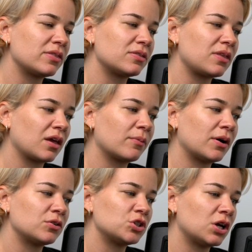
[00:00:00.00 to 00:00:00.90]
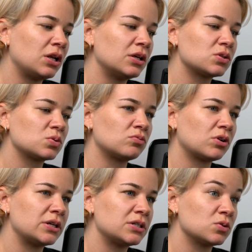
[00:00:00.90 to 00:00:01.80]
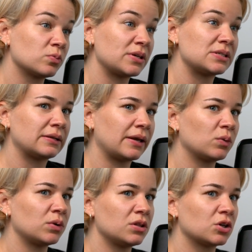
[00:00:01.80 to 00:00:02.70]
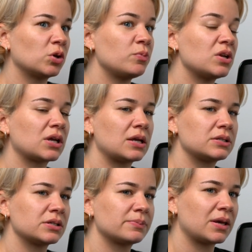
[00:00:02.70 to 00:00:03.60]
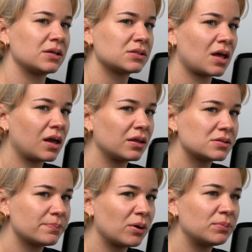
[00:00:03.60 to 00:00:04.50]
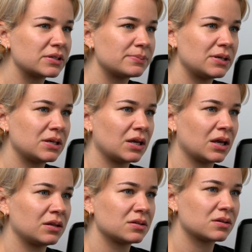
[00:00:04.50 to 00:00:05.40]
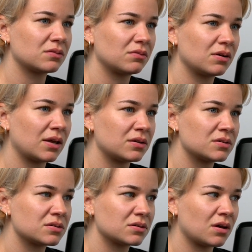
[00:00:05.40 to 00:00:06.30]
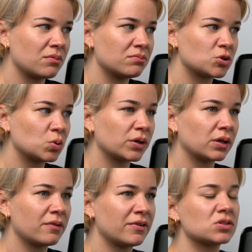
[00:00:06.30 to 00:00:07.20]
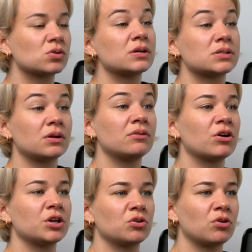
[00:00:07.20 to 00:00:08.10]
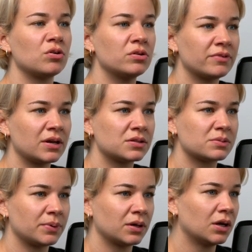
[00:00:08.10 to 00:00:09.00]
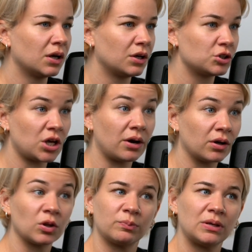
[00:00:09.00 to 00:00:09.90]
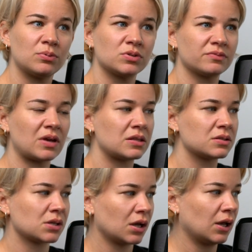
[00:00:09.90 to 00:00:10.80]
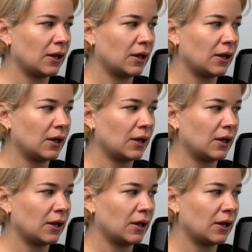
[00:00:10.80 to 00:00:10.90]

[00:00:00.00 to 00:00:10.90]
I think about journalists or writers or basically anyone in the communicating space, that is public speaking and talking at events, not necessarily running your own events, but chairing other people's events,